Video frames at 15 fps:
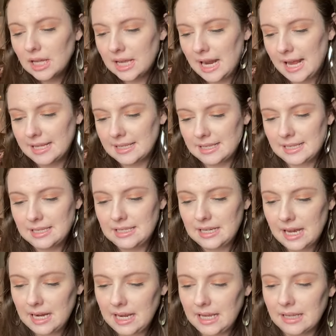It has a
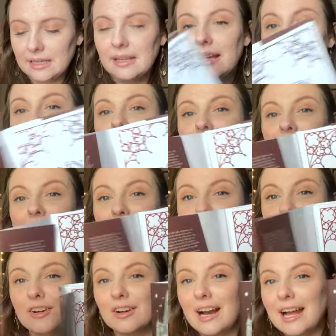stunning
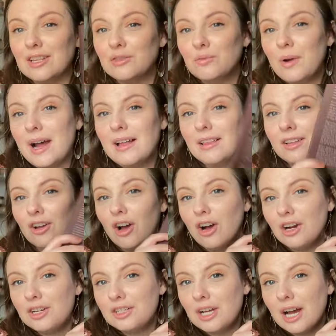cover as well, and
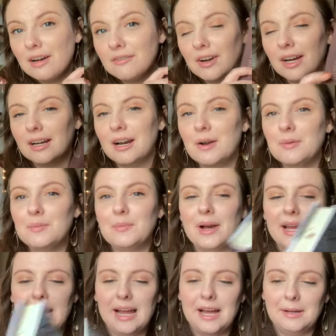hardcover,
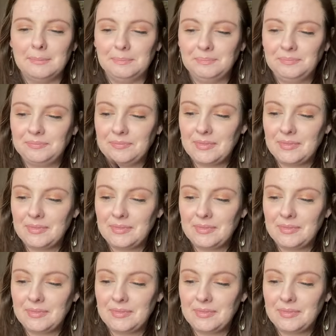but um,